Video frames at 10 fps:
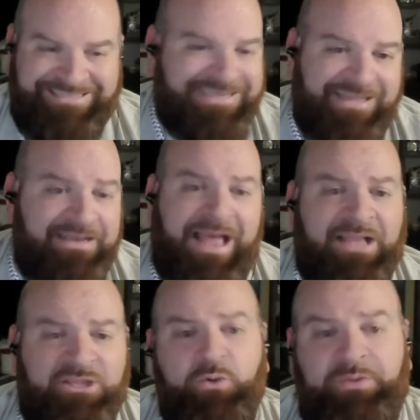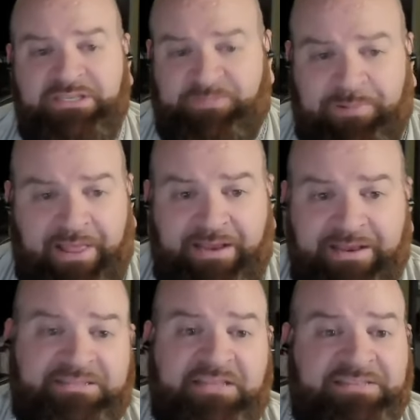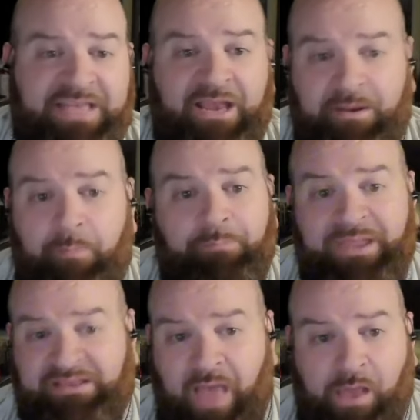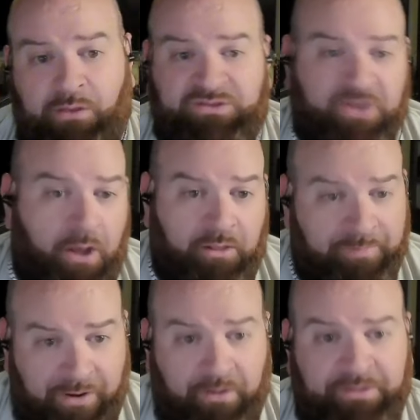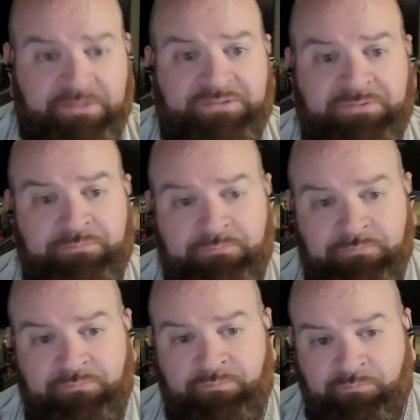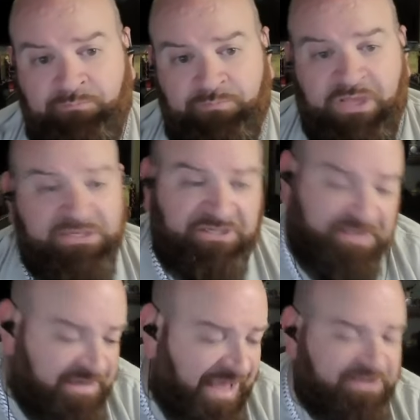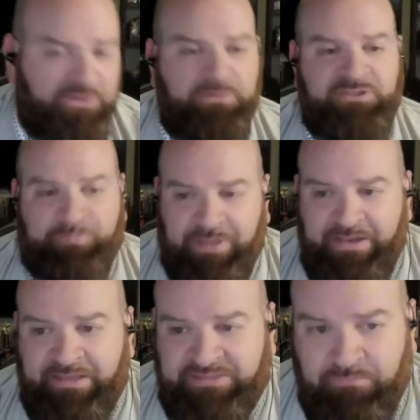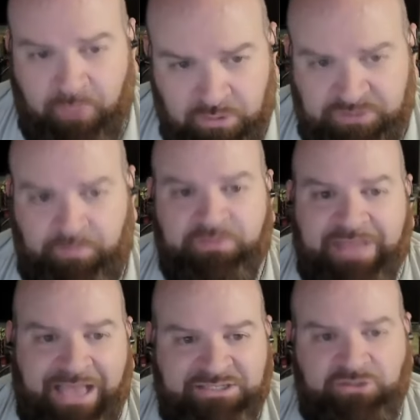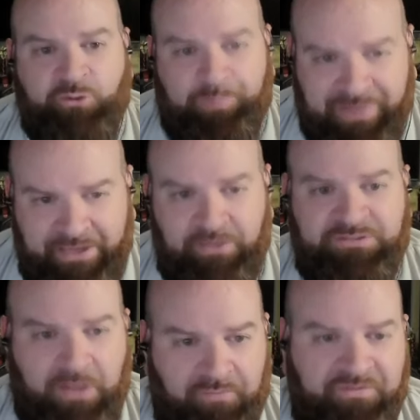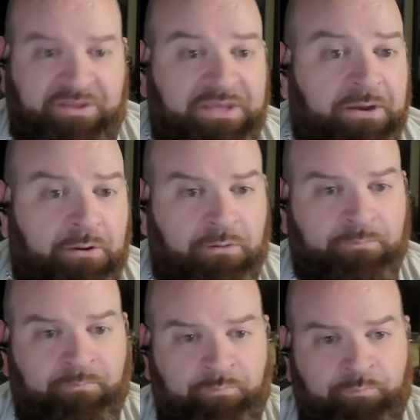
She did not do this playing next to 10 McDonald's All-Americans. She did not do this playing next to multiple national players of the year.